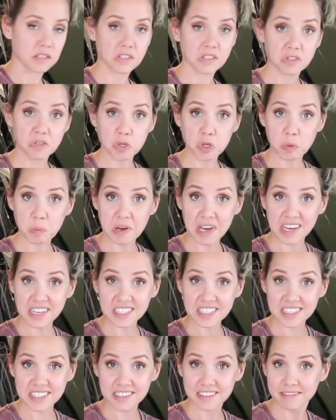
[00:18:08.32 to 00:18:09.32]

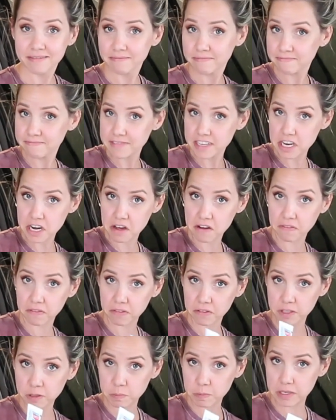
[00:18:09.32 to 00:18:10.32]
Toothpaste, you know, for
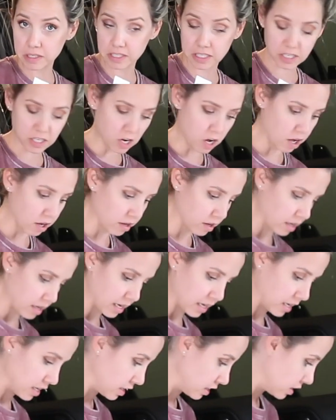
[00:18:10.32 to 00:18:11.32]
those busy call,
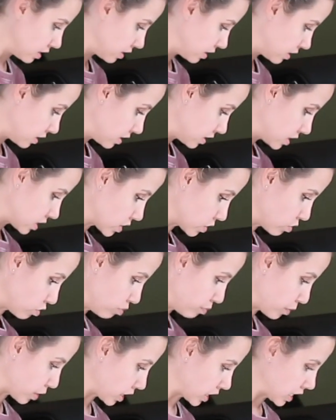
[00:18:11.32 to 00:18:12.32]
uh, school
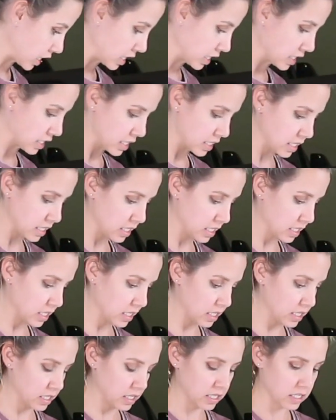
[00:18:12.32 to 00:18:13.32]
mornings.
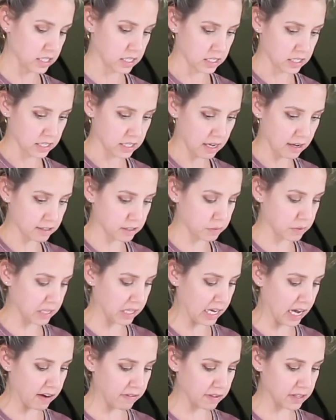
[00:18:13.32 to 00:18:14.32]
That was the one I
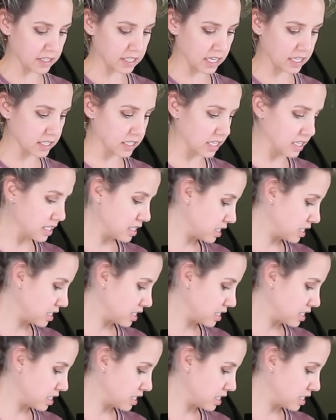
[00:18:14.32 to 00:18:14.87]
got from the dentist.